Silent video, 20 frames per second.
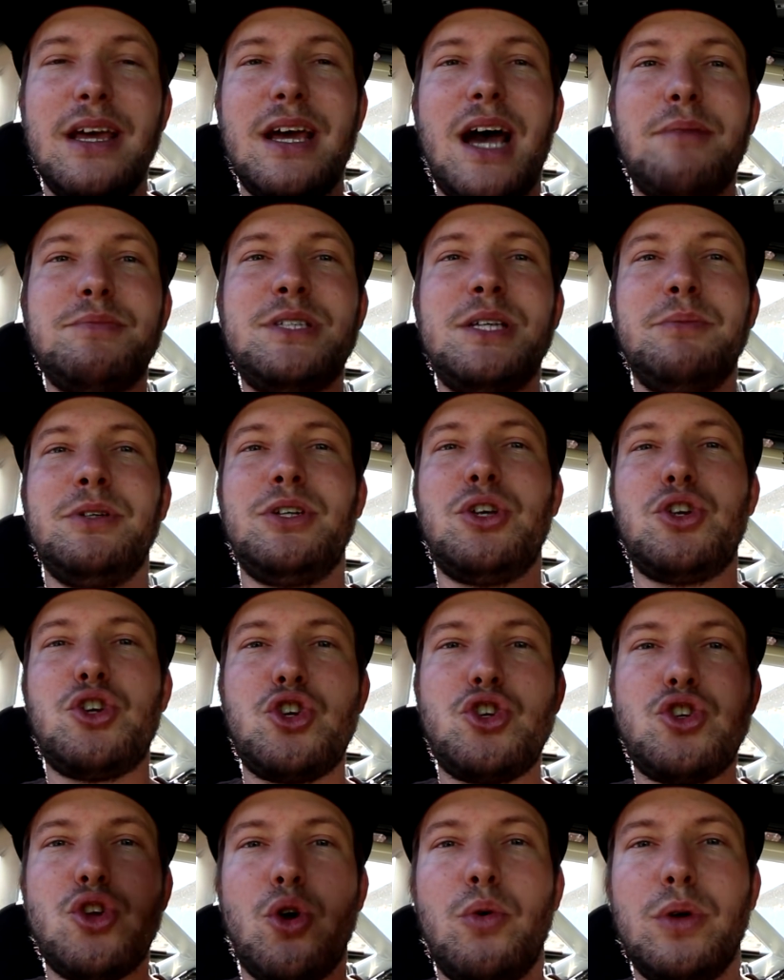I'm simply just
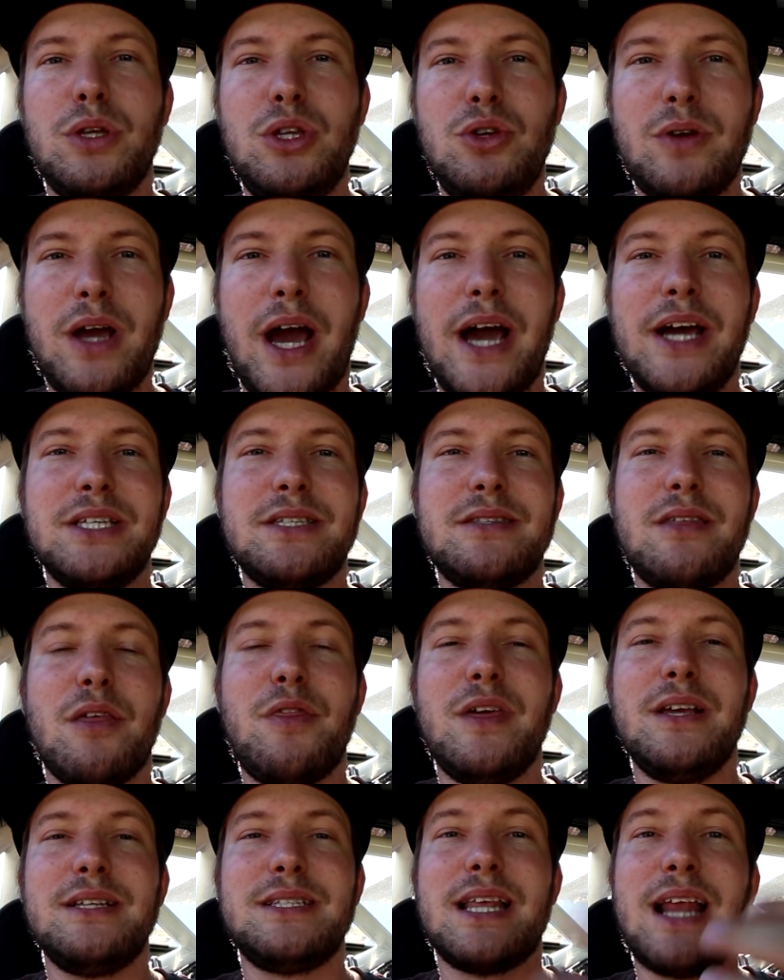showing you guys the
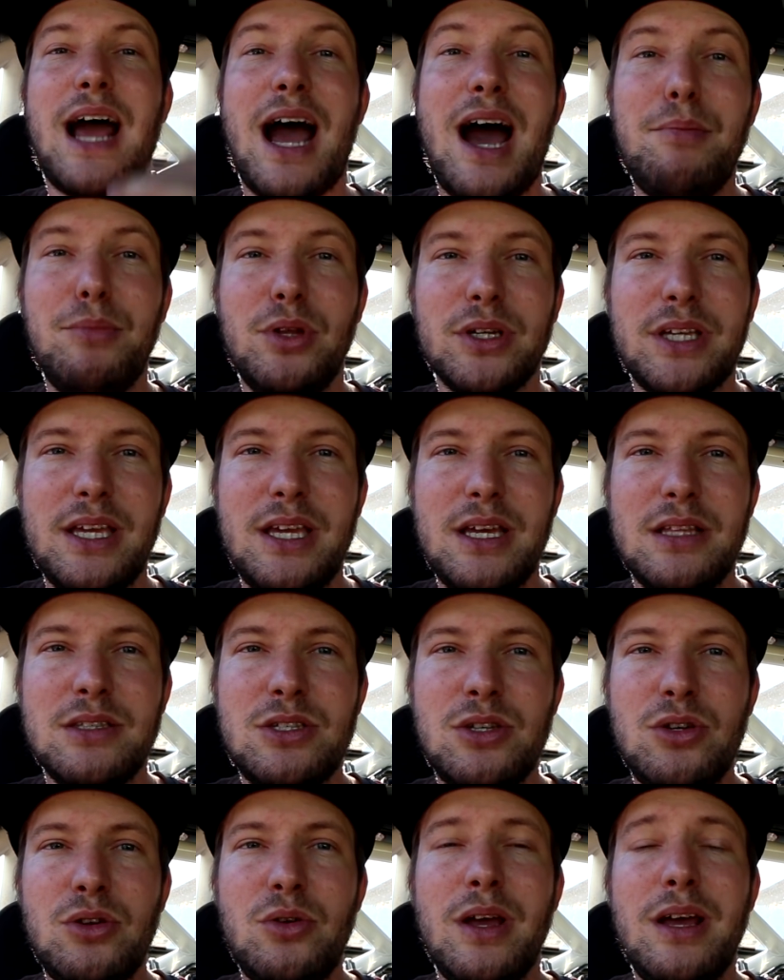things that I'm looking
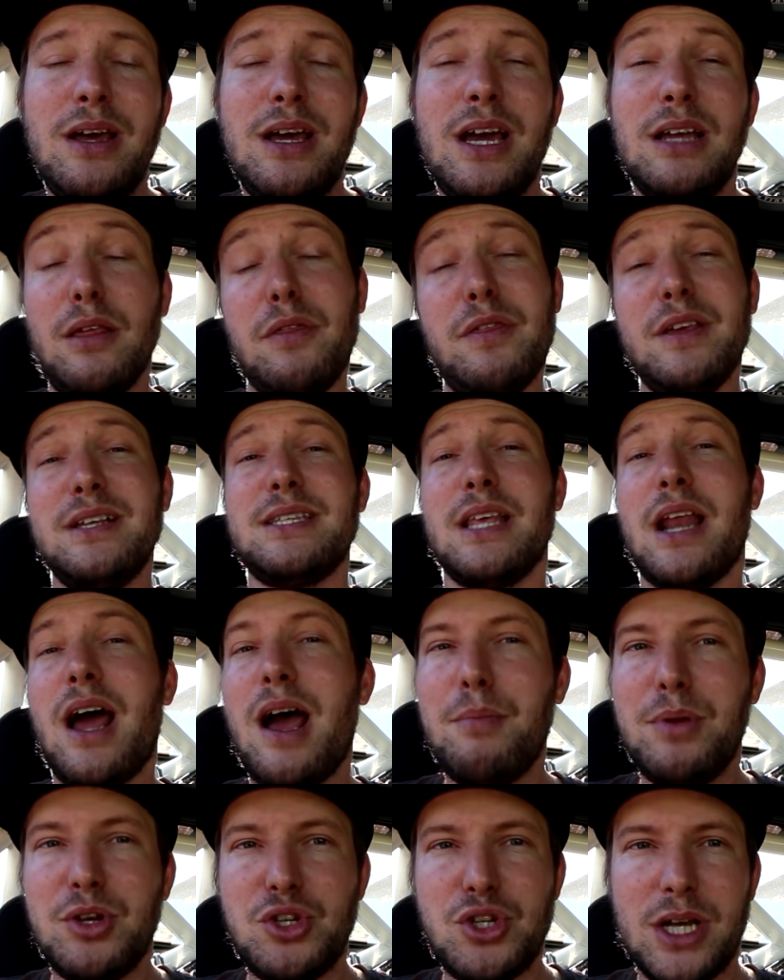into and the things that
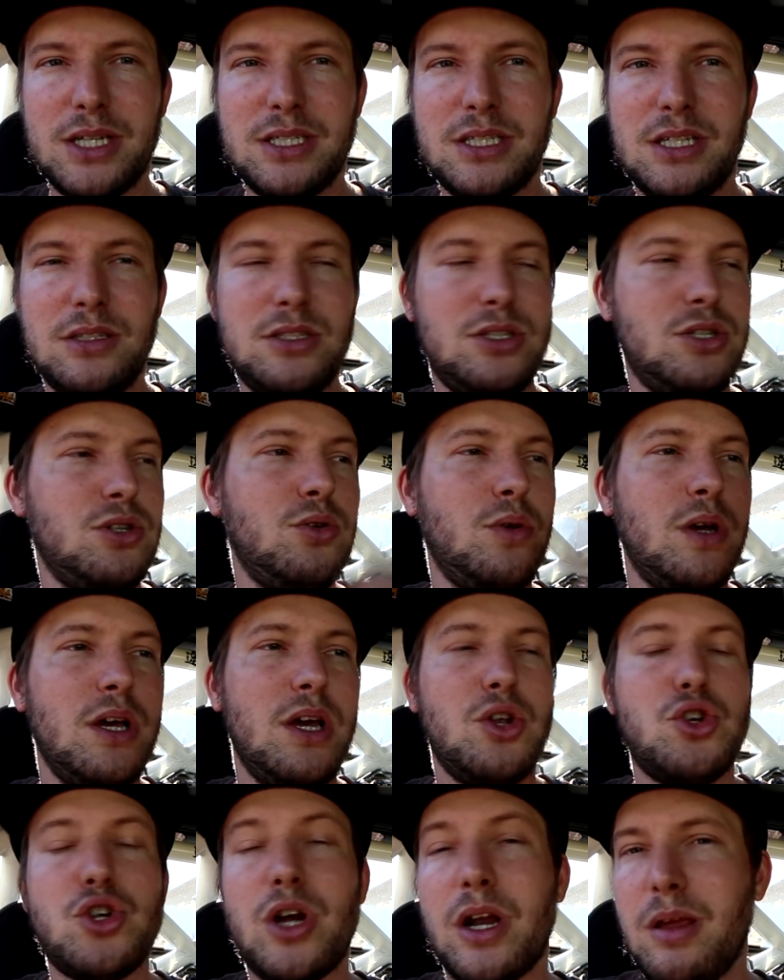I'm adjusting to
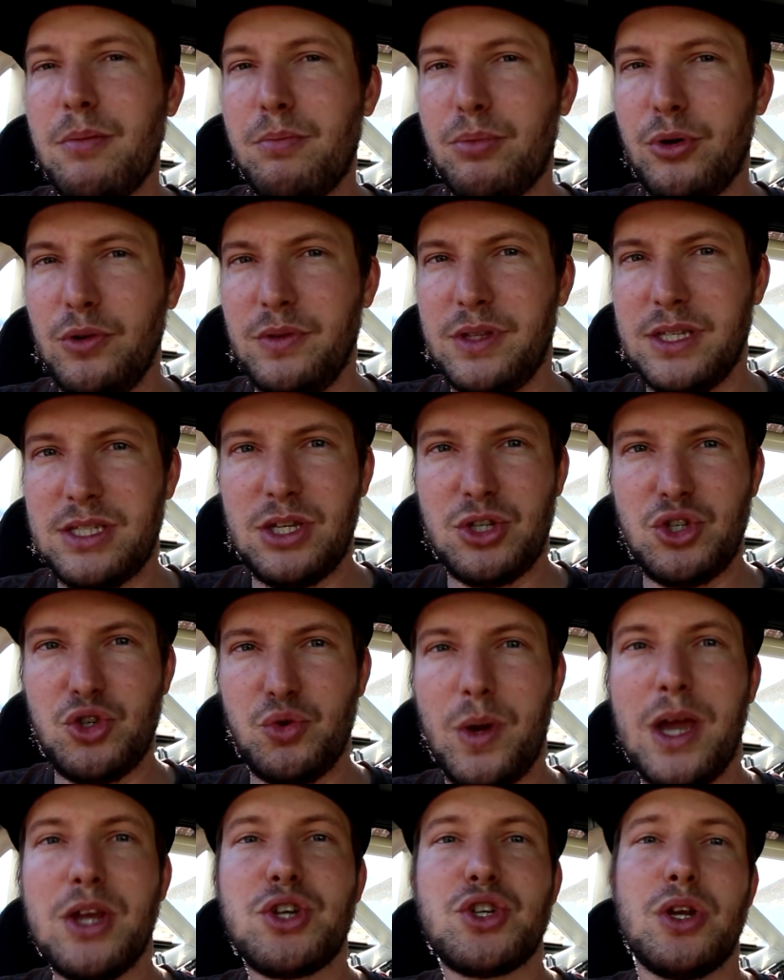try to improve the
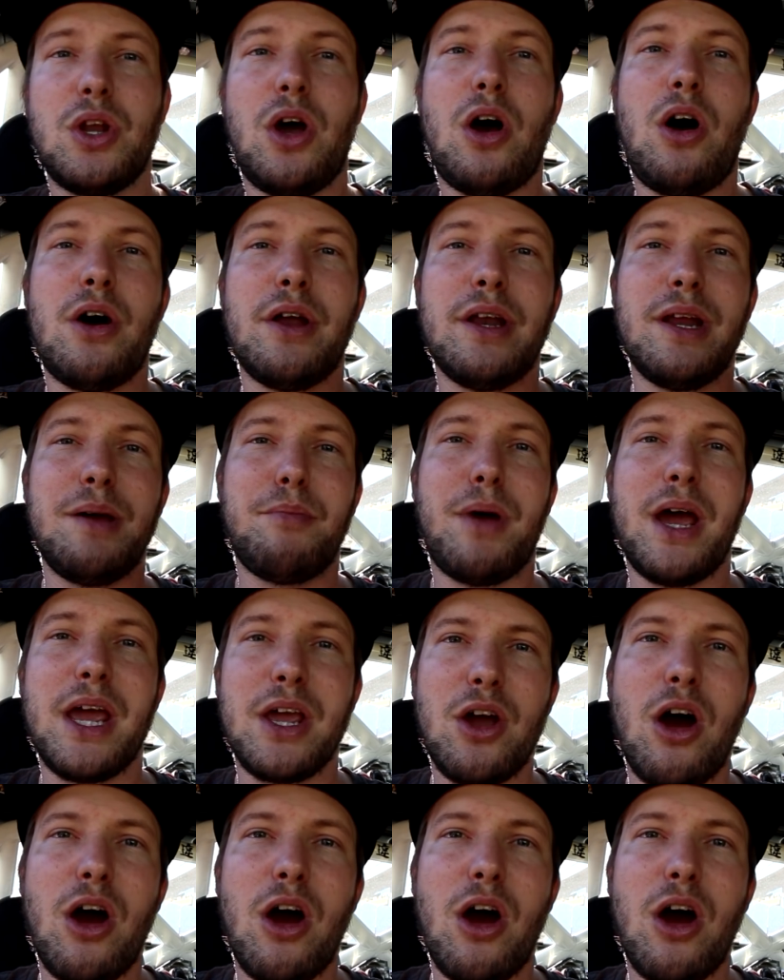situation on my